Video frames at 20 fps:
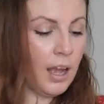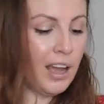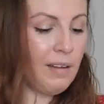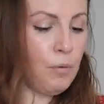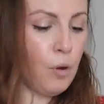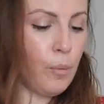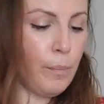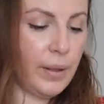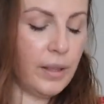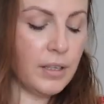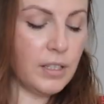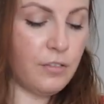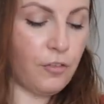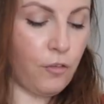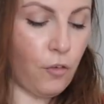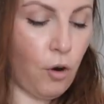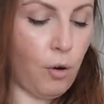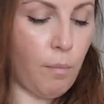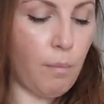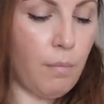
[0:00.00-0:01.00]
I bought belts
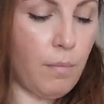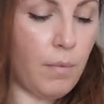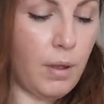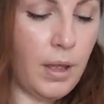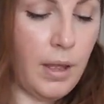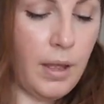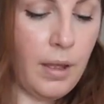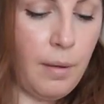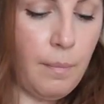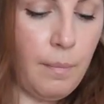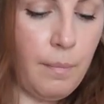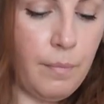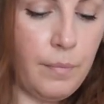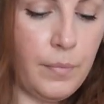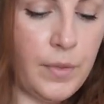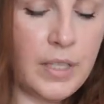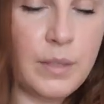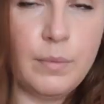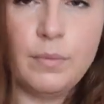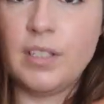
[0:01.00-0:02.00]
from
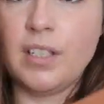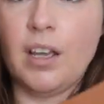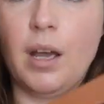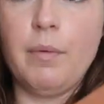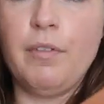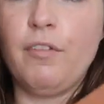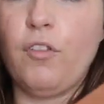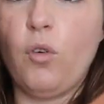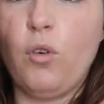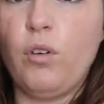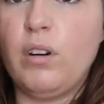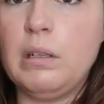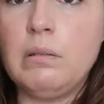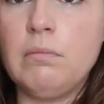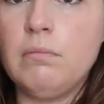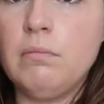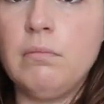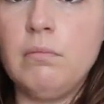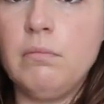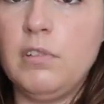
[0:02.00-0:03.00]
um, this site before
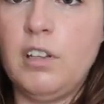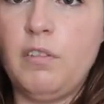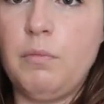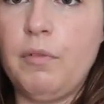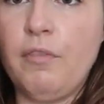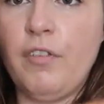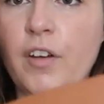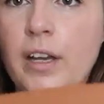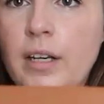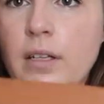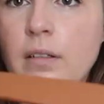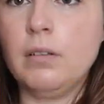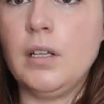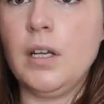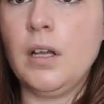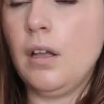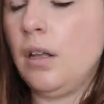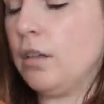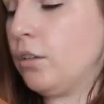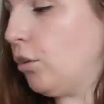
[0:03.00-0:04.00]
and they've been fine.
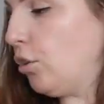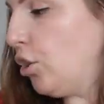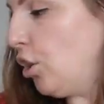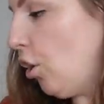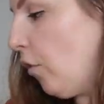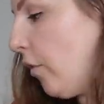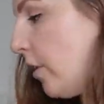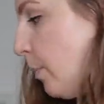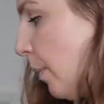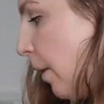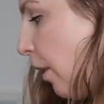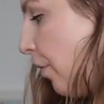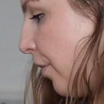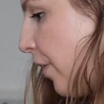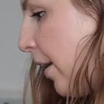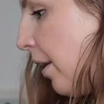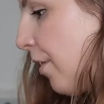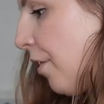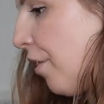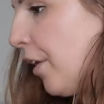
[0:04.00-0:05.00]
So she got this belt.
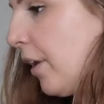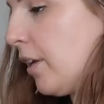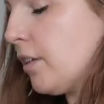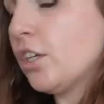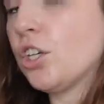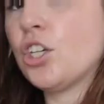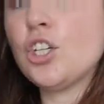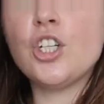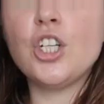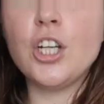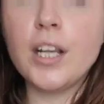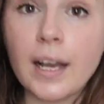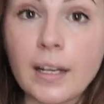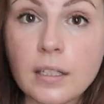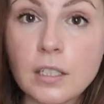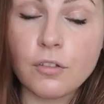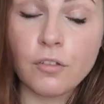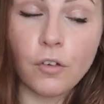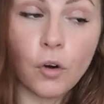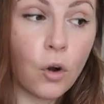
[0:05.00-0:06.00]
They are the things that she
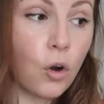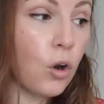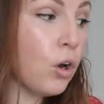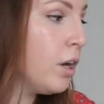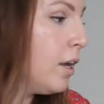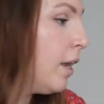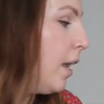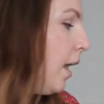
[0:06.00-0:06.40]
asked for.